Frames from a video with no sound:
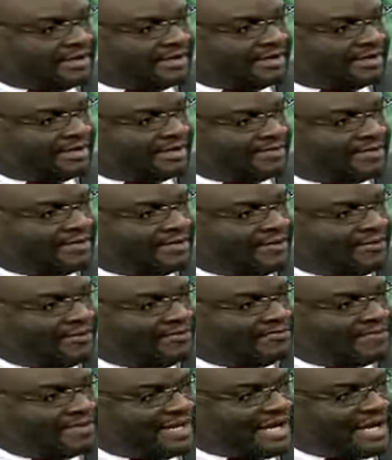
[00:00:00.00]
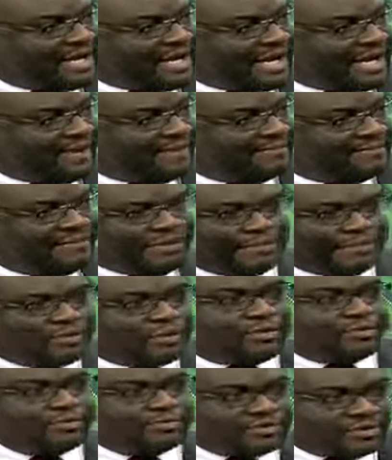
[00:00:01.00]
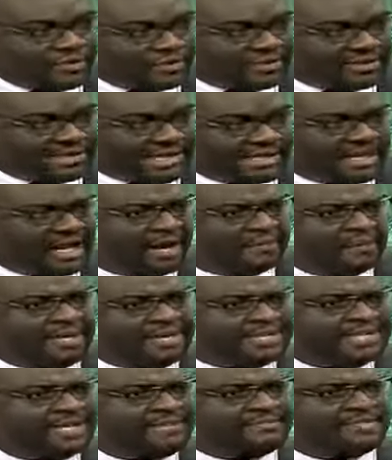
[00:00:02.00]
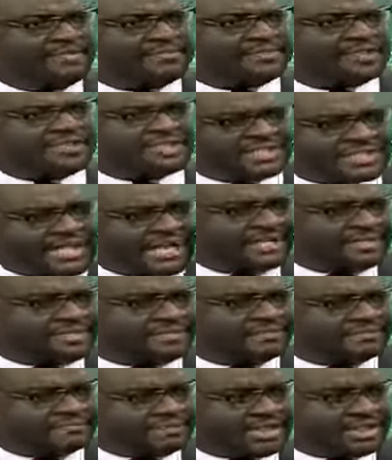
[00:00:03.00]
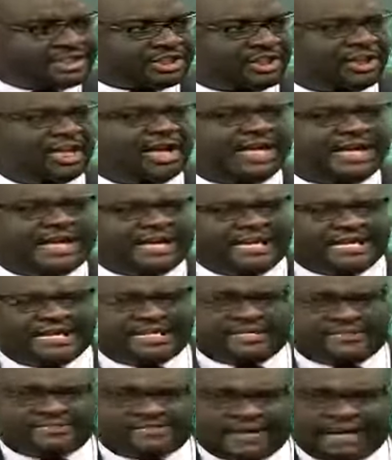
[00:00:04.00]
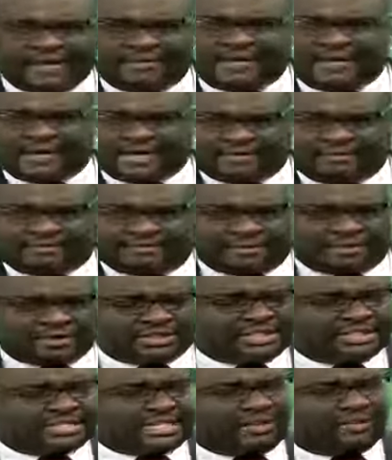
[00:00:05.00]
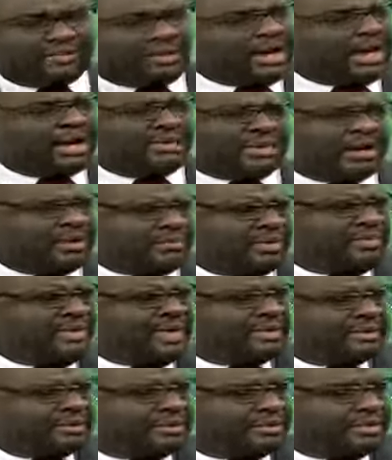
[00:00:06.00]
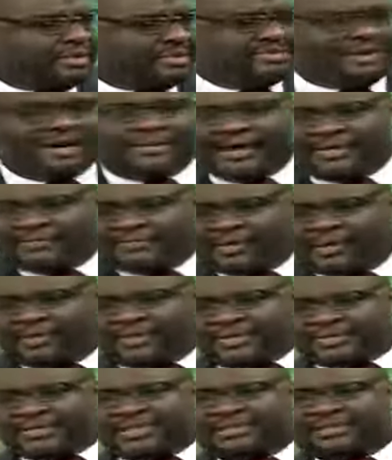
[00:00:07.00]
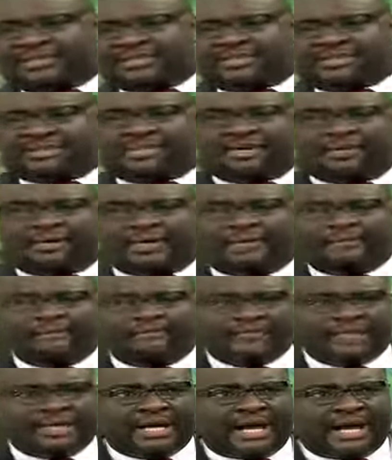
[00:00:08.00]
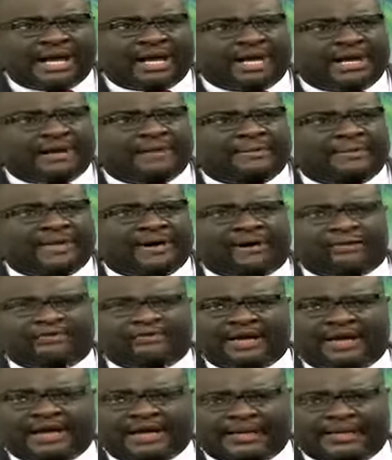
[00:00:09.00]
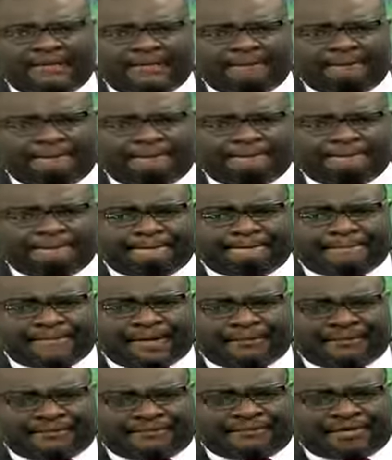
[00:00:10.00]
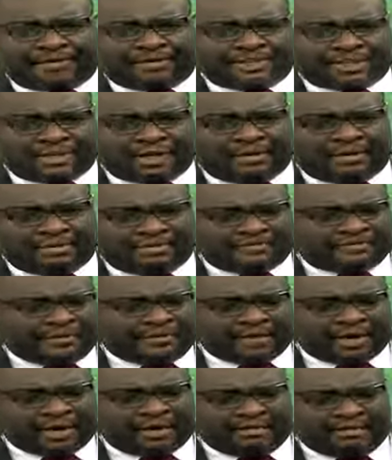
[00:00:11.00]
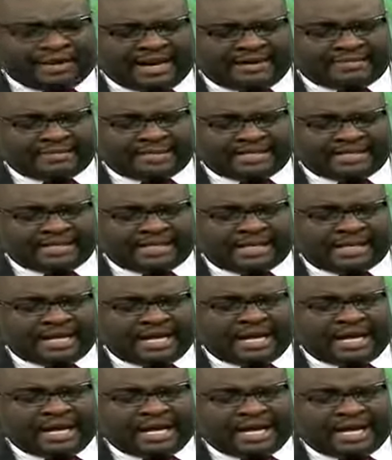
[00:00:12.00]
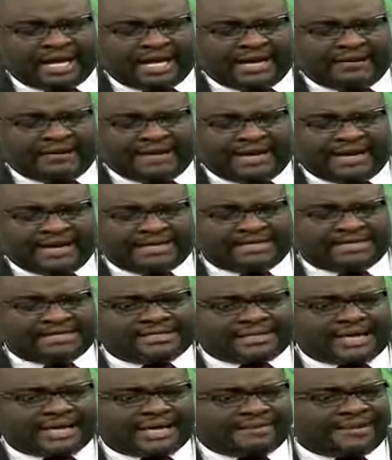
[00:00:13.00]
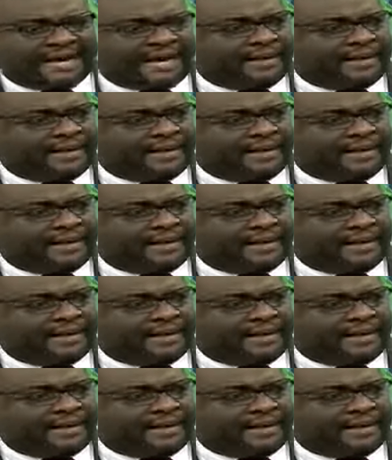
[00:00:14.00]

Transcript: You know? People don't know that. But in terms of societal pressure, it is very important. And we went through it. My wife always tells a story of how before we got married, anytime her